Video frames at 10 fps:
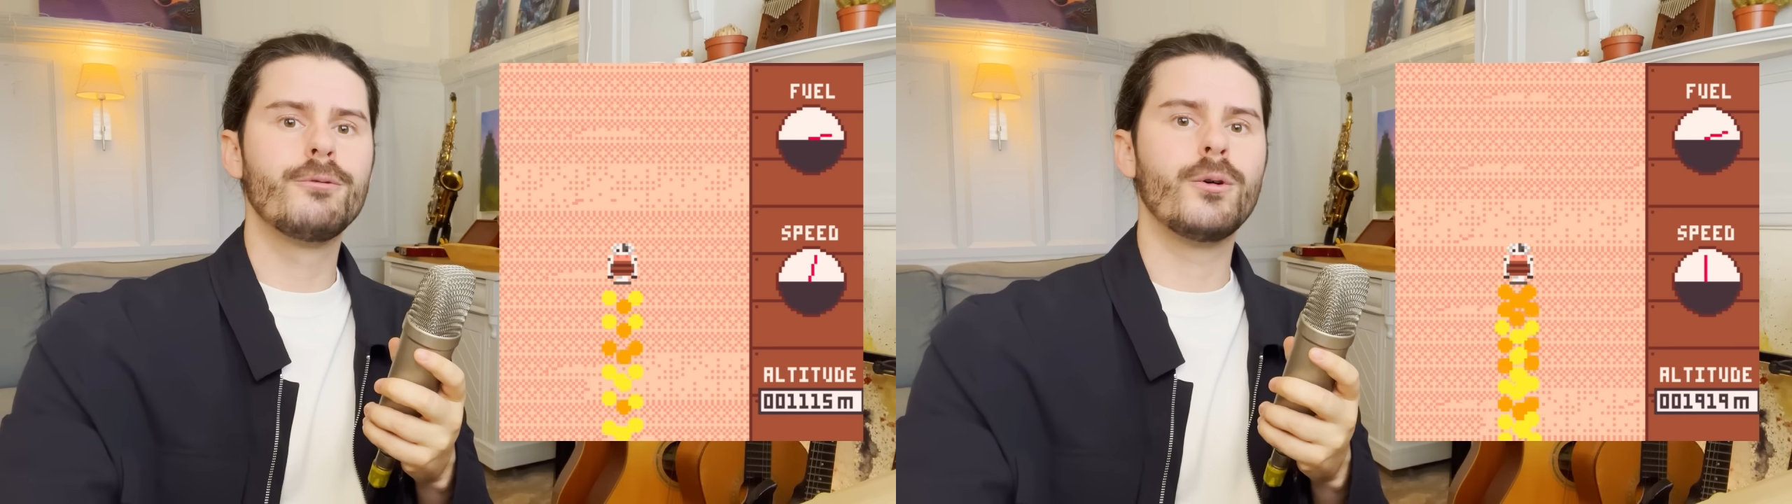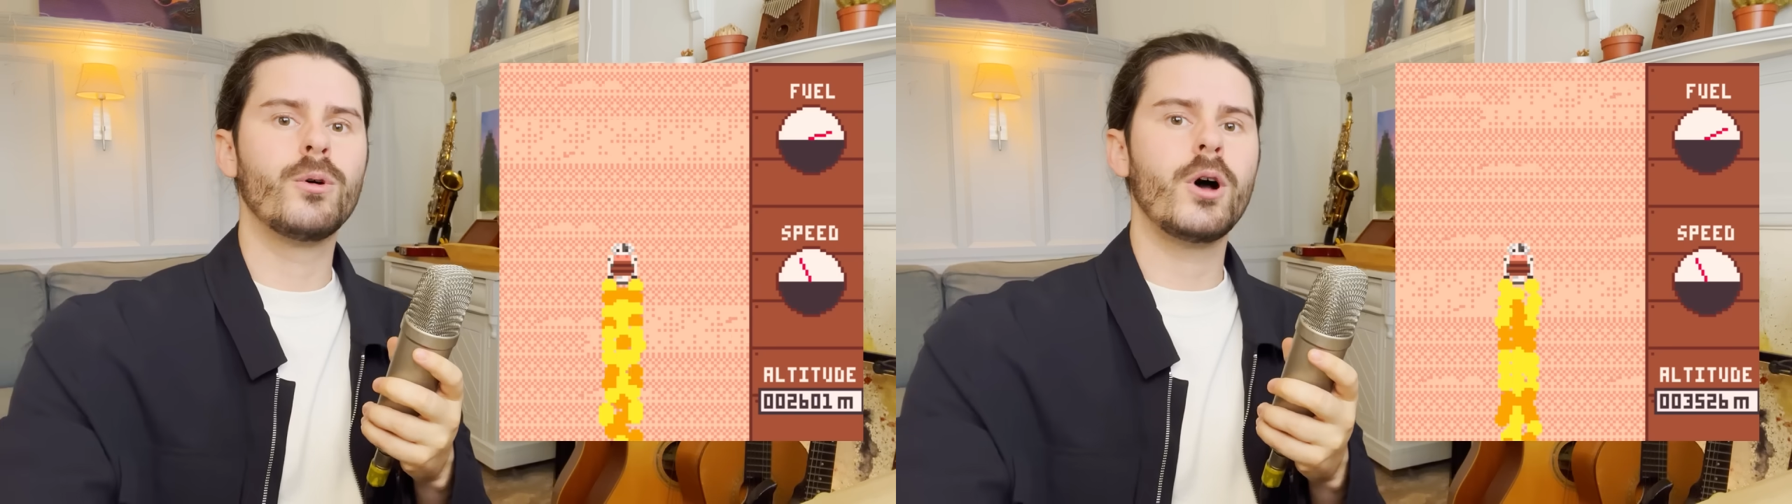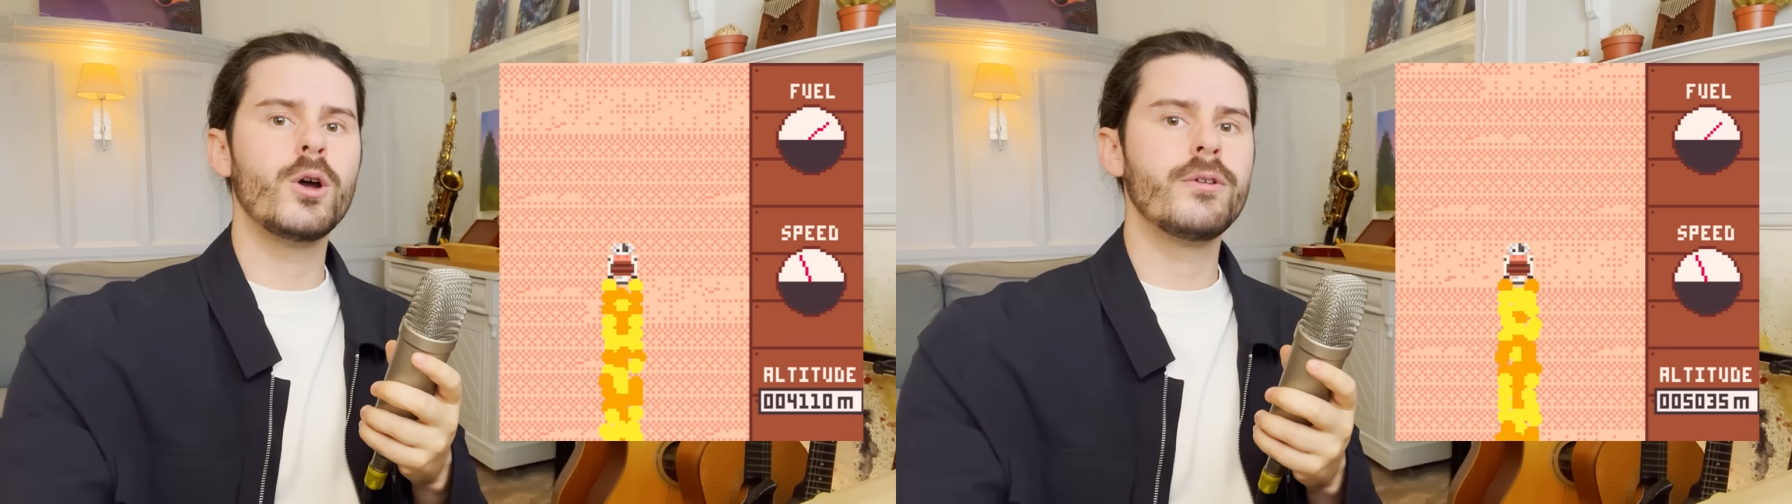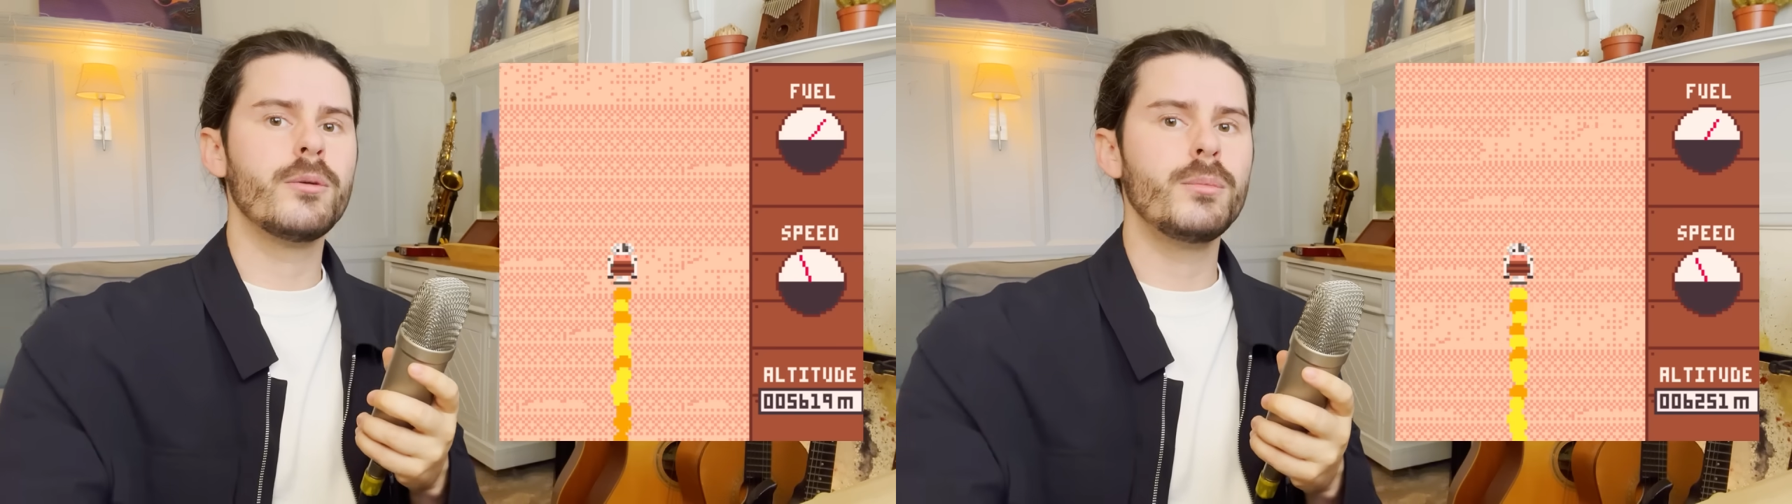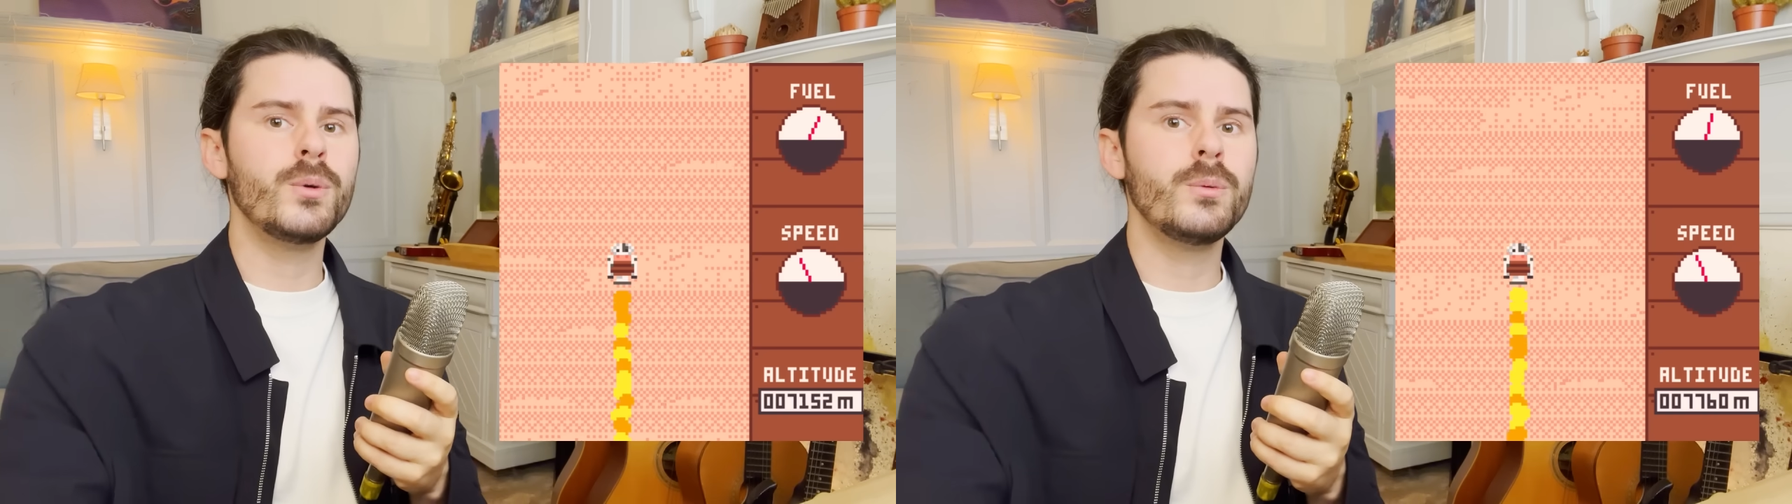For Over
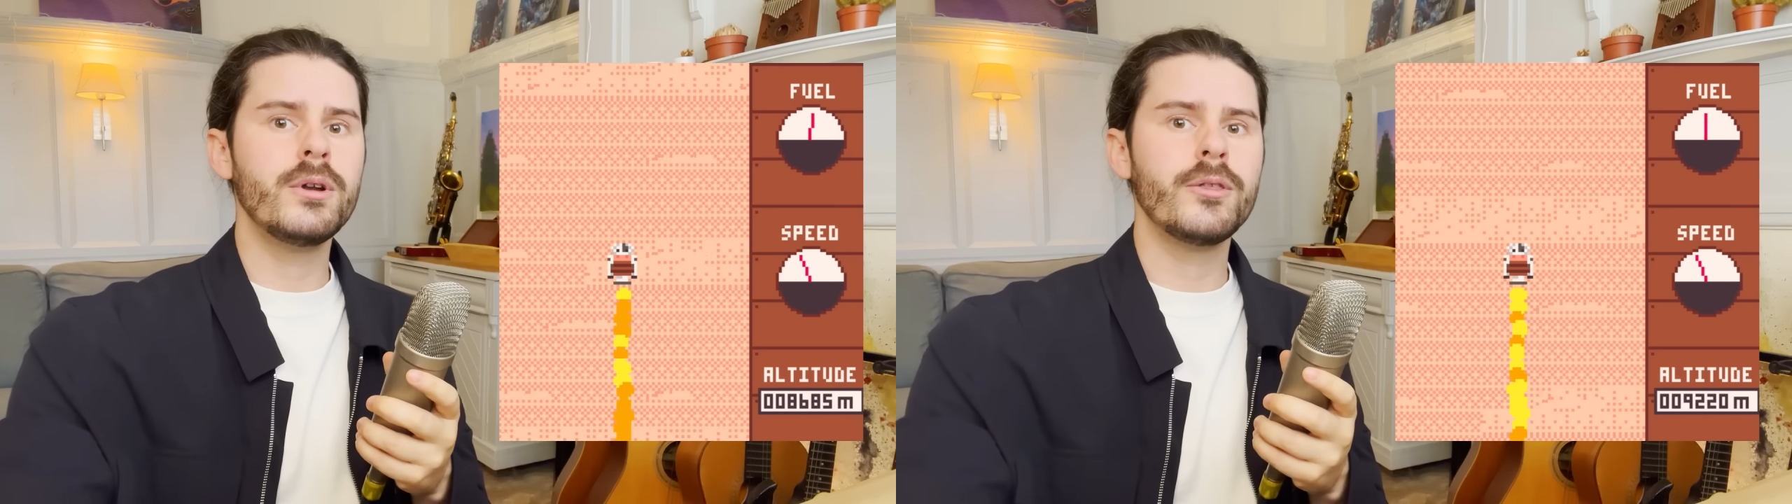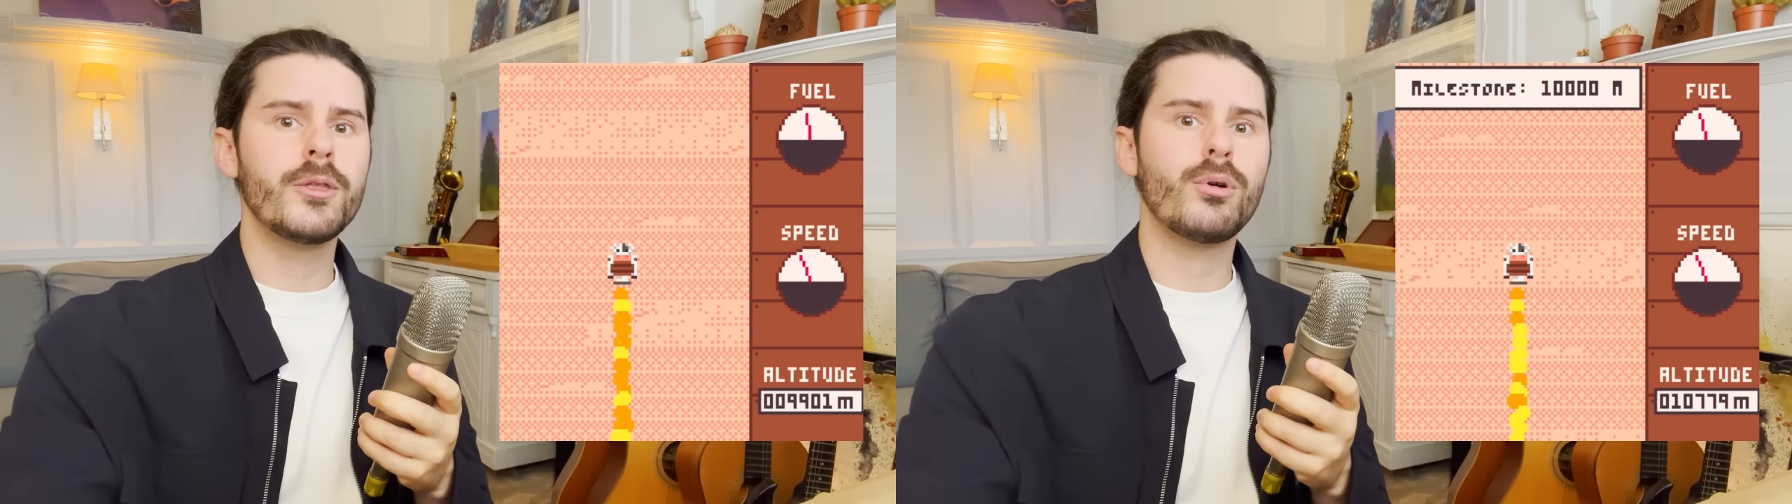the Moon,